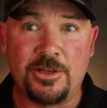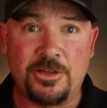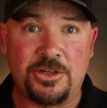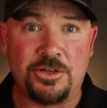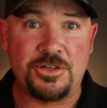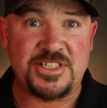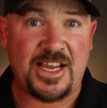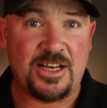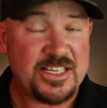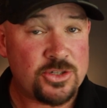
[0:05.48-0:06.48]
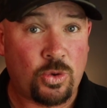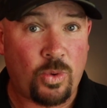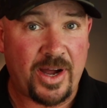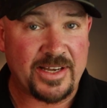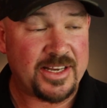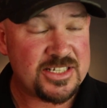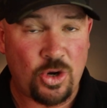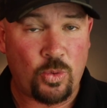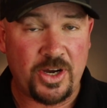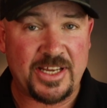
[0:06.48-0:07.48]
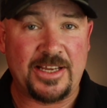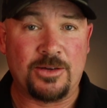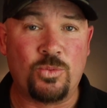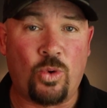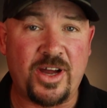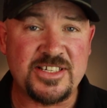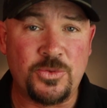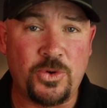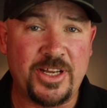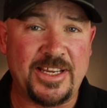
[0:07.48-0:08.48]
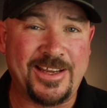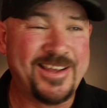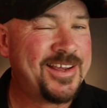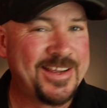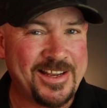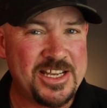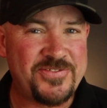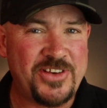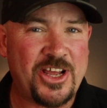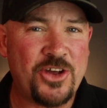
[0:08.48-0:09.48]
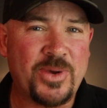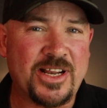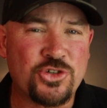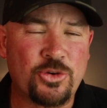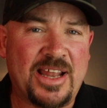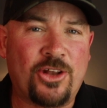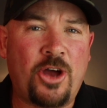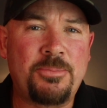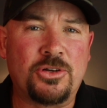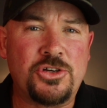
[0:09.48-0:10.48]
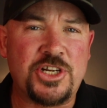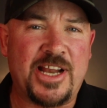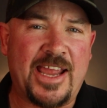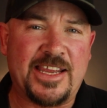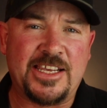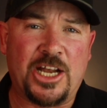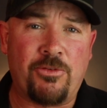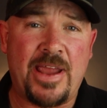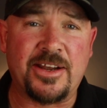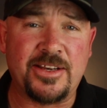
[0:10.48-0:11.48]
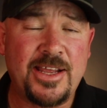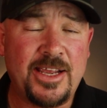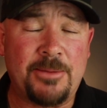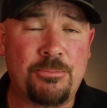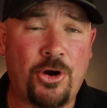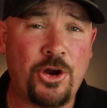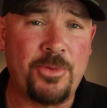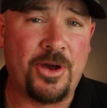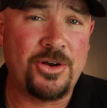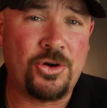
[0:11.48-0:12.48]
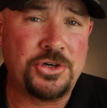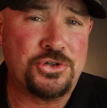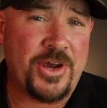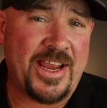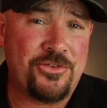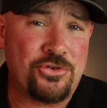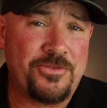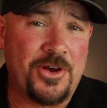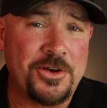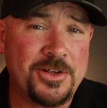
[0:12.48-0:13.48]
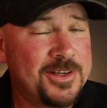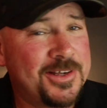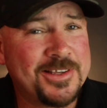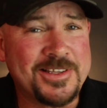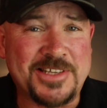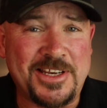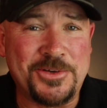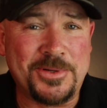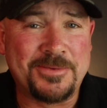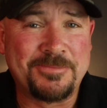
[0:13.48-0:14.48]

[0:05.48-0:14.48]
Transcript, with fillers: you said it's all white, it's not working, why isn't it working? In this video we're going to talk about light pollution and how you can get around it in pro mode on your Android phone. Let's get into it.